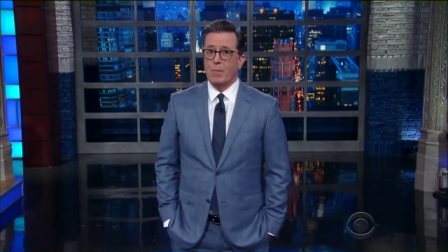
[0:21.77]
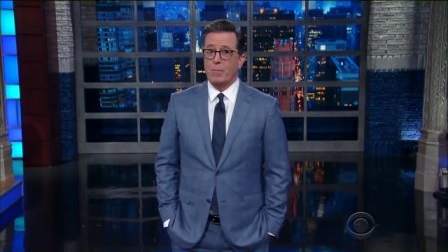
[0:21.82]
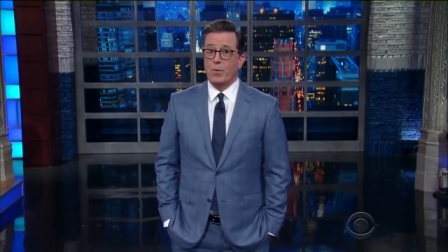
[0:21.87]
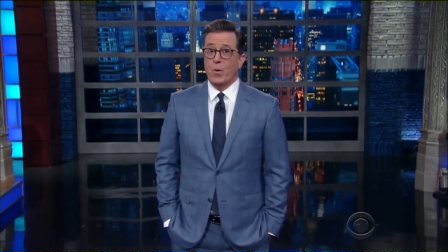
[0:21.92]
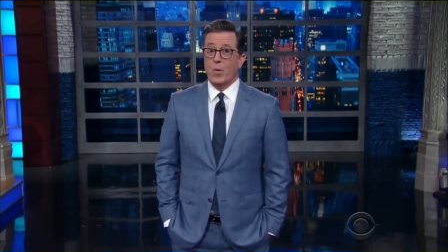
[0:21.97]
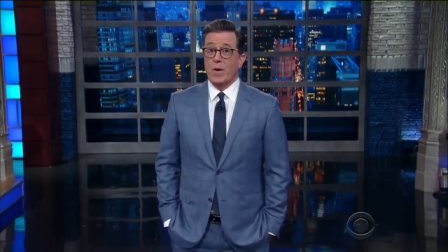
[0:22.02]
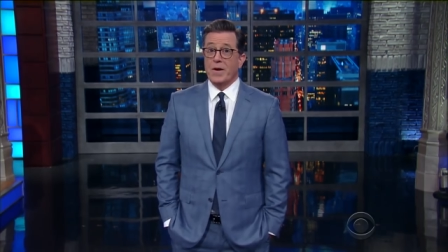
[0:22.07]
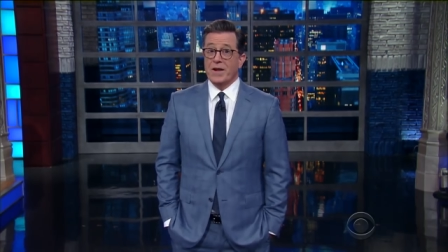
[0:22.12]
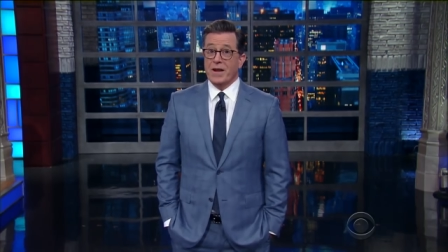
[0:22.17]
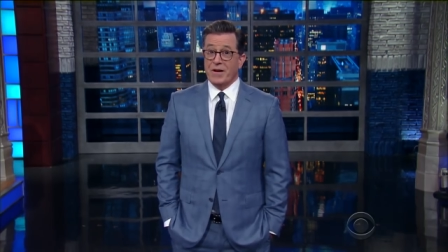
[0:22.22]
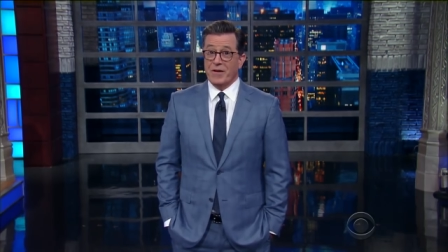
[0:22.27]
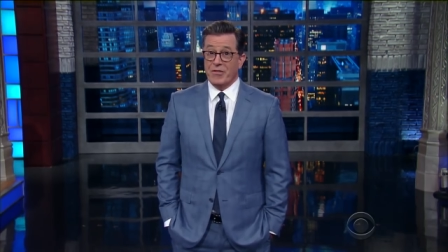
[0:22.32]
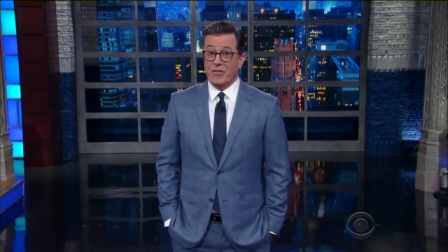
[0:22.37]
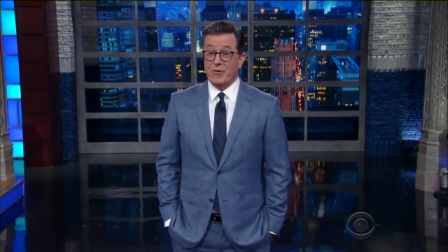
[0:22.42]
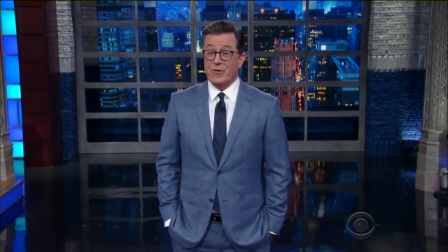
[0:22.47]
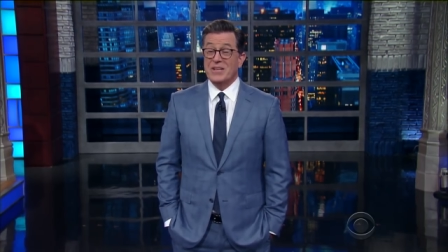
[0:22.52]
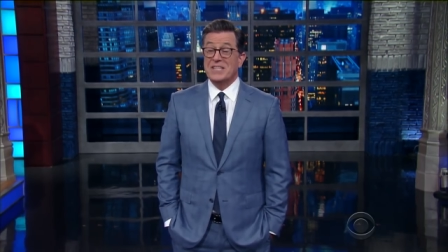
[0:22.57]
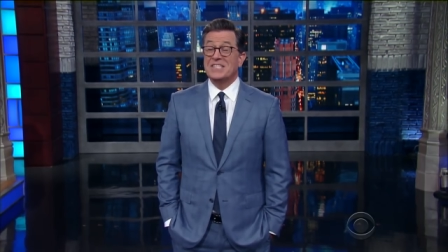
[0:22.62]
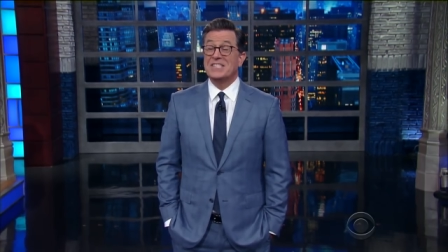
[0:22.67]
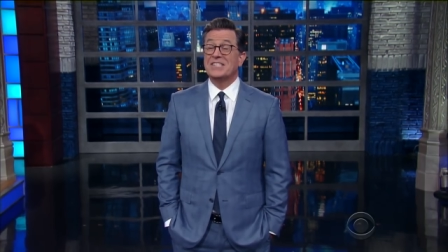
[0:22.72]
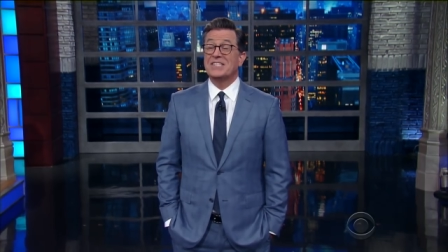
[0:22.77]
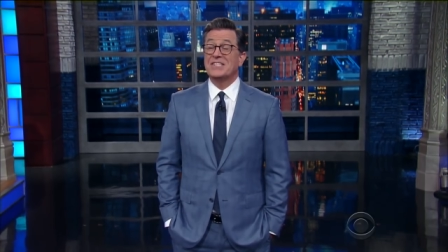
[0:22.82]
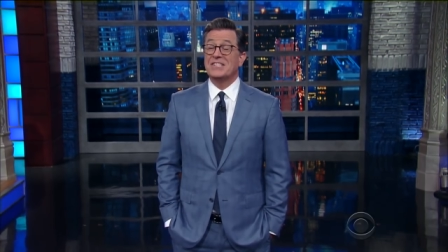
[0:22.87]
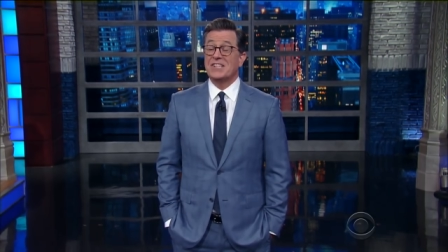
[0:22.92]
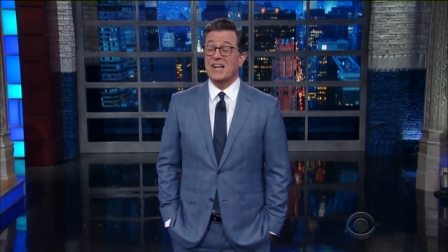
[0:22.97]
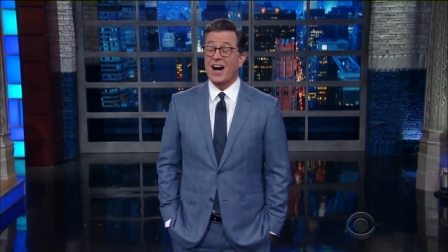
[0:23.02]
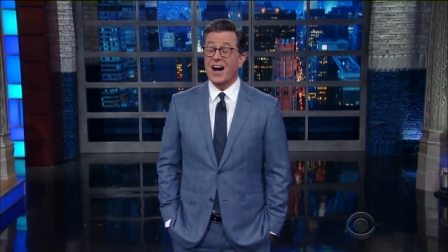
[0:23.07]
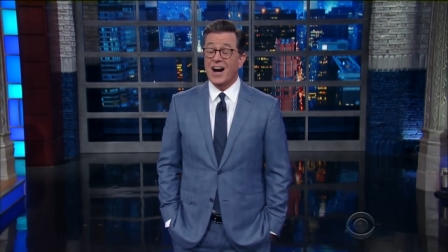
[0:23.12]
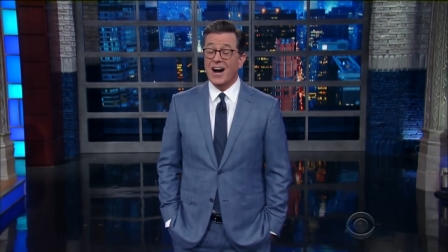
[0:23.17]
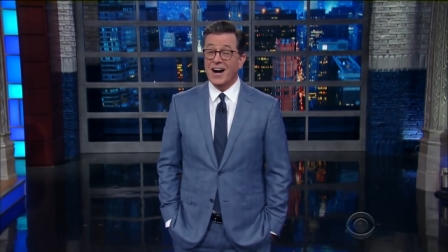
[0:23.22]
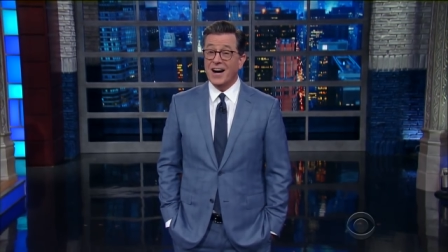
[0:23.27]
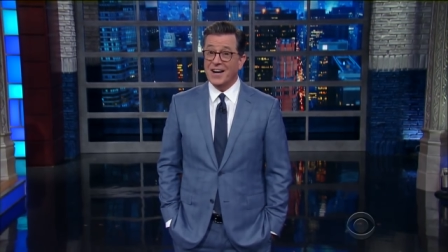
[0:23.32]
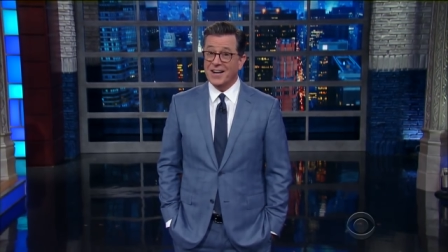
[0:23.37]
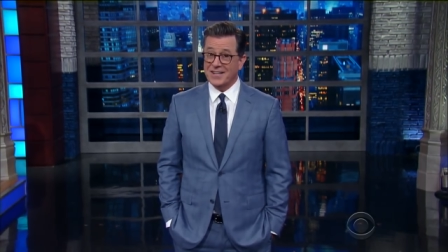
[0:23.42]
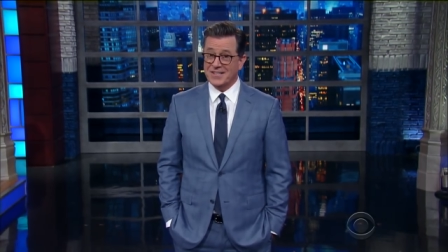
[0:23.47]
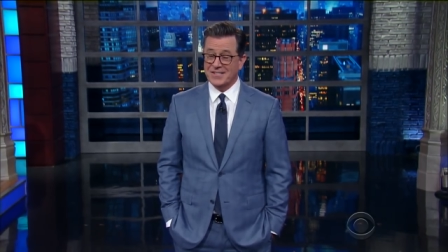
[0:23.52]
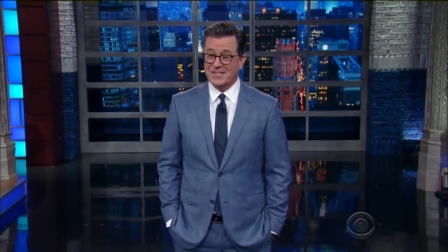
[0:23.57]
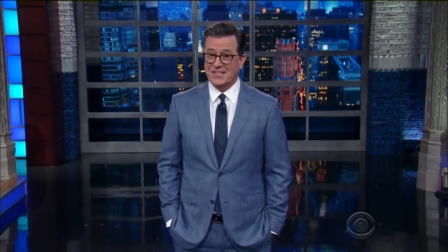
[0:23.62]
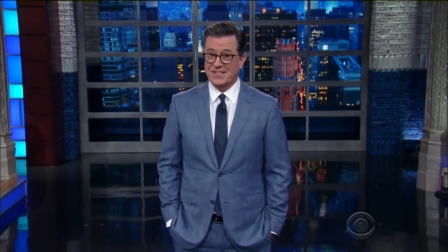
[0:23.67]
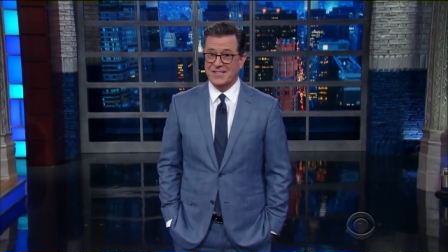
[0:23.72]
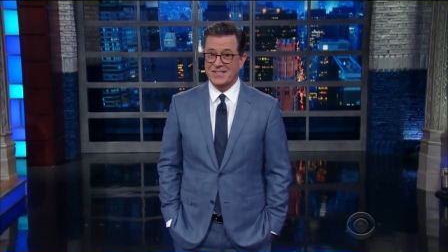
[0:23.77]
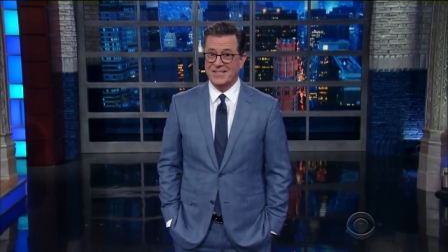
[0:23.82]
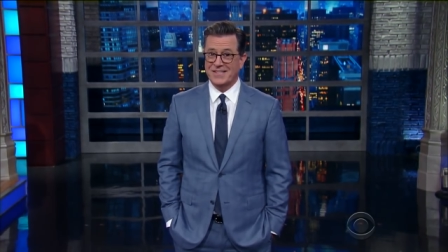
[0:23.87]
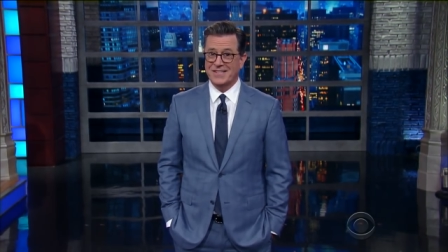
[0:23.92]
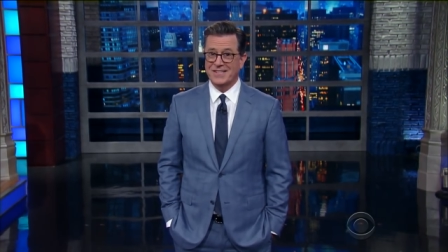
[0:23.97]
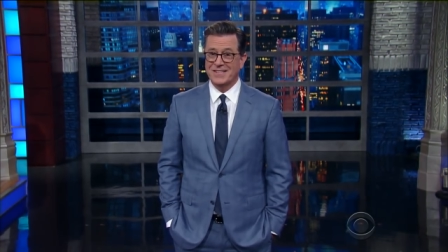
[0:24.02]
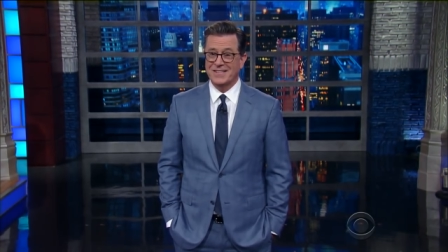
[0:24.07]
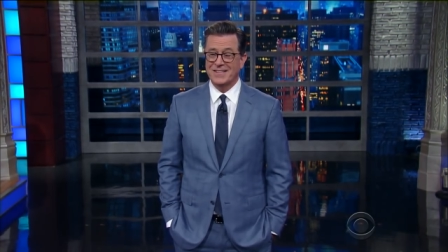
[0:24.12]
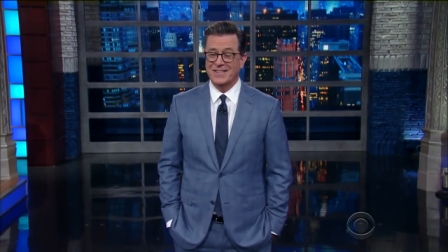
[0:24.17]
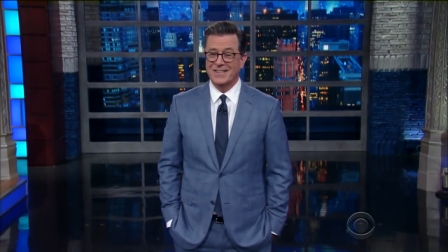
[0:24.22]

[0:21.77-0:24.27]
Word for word: but one out of three sucks.